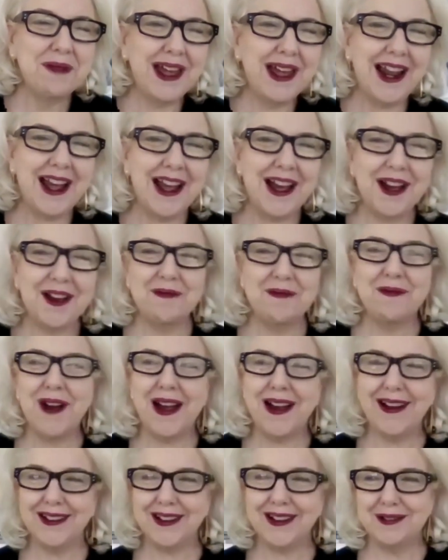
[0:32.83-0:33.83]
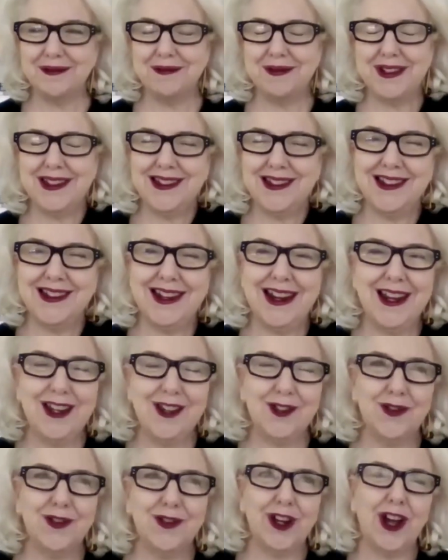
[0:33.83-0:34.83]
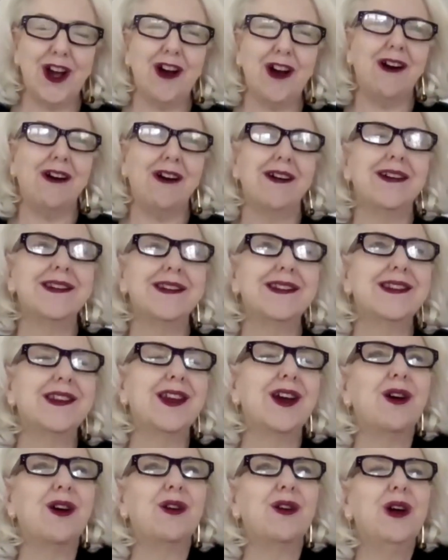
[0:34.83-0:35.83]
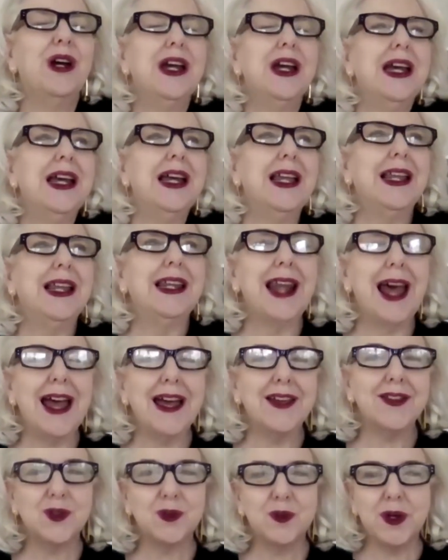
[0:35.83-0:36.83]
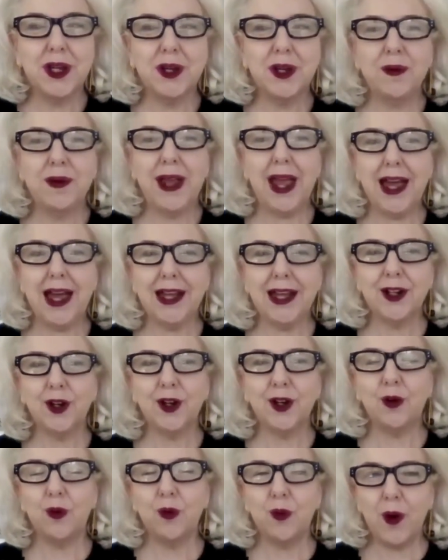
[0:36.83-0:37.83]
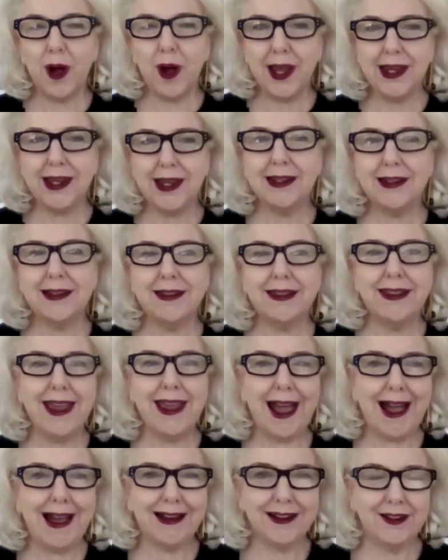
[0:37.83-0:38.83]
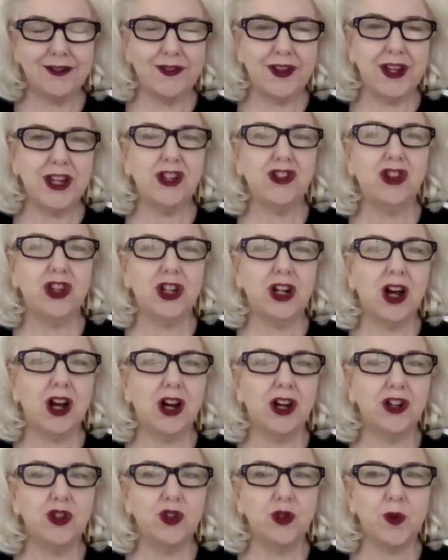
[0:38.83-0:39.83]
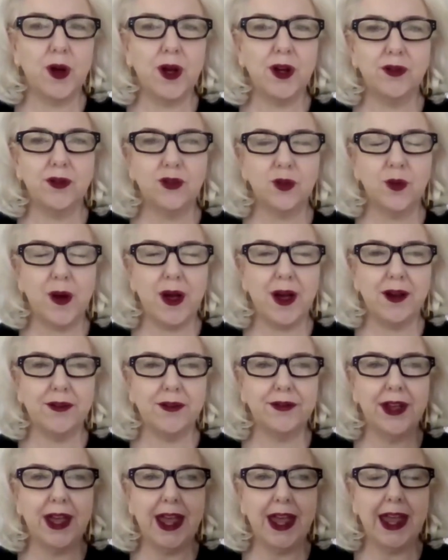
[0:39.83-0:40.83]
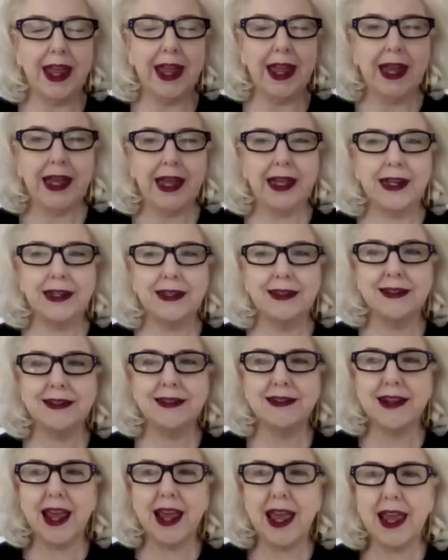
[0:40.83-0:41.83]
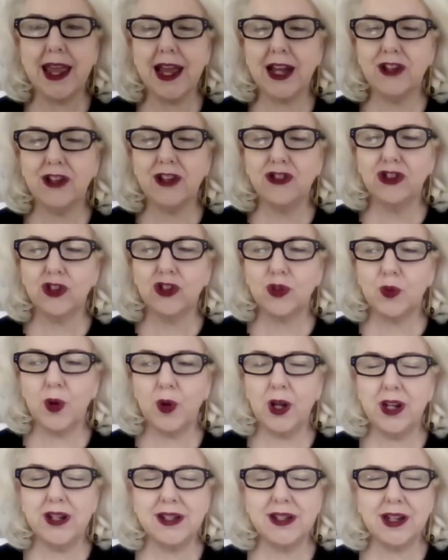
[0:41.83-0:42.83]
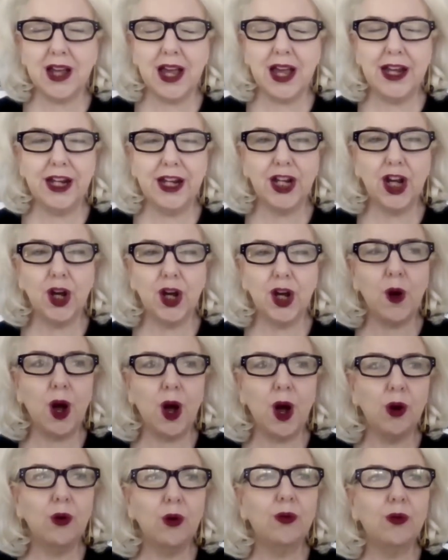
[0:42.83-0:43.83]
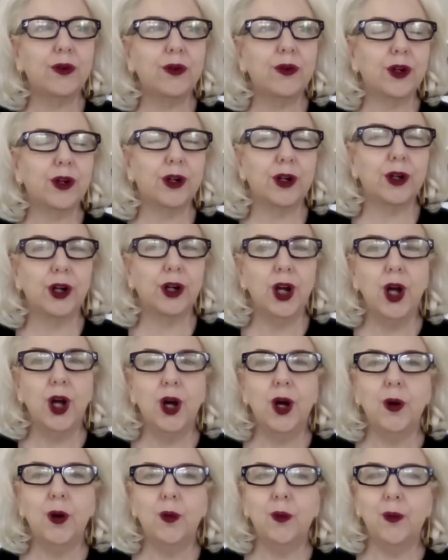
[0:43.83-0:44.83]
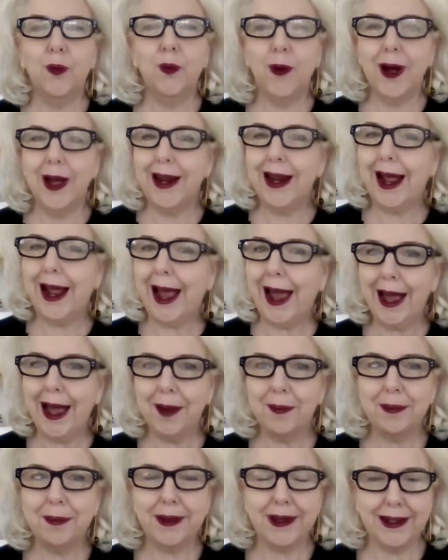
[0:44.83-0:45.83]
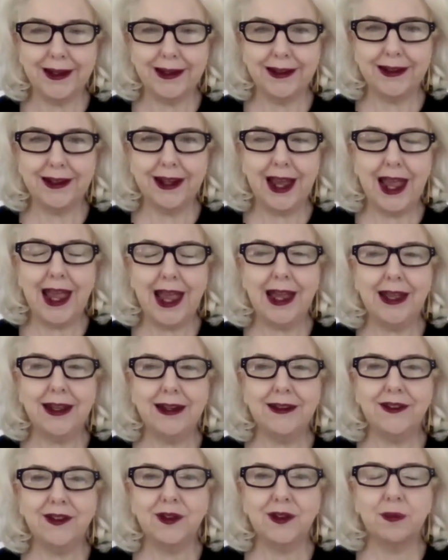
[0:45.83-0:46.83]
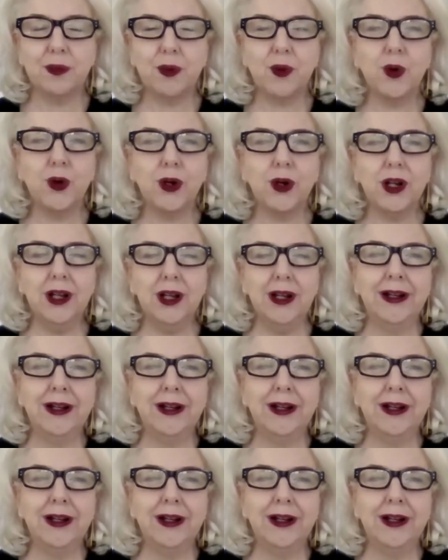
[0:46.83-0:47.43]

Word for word: but uh, welcome to today's free call. So last week we had quite the activation on 1212, and today I just wanted to kind of go over what happened and support